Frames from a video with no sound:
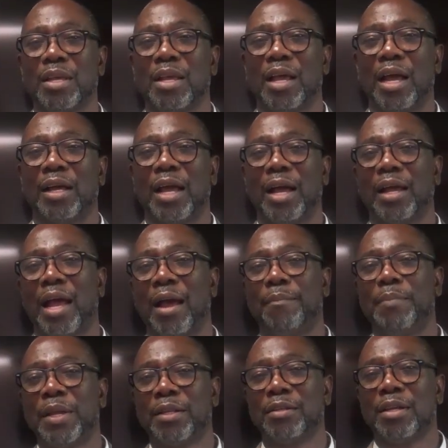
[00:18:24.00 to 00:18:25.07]
I,
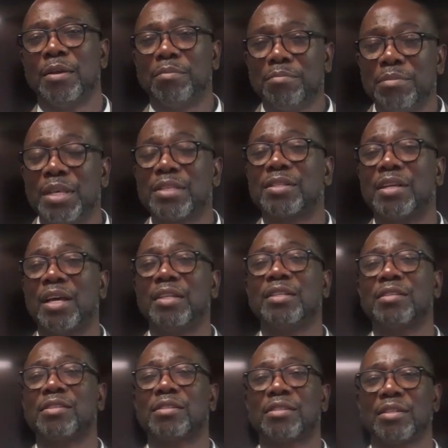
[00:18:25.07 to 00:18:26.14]
have been
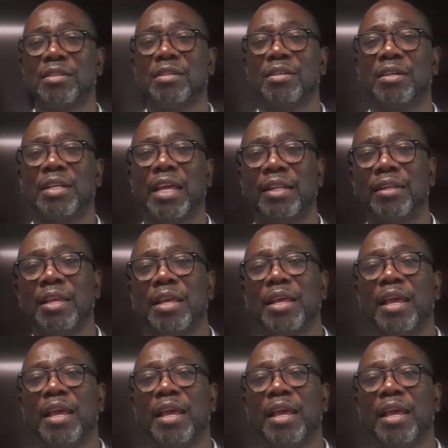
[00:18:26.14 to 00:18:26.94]
misunderstood and,